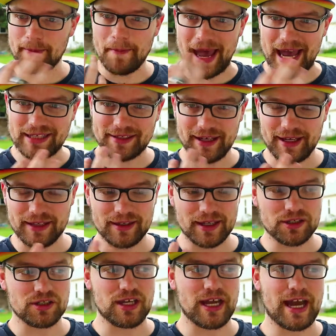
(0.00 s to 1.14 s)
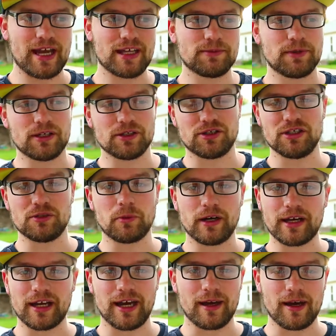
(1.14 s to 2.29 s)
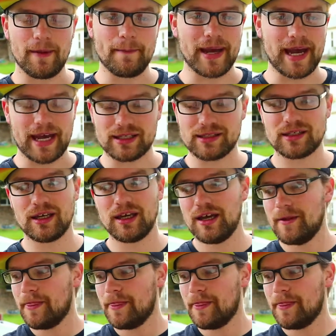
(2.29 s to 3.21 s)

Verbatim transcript: masking that she has because she's wearing a, a mask.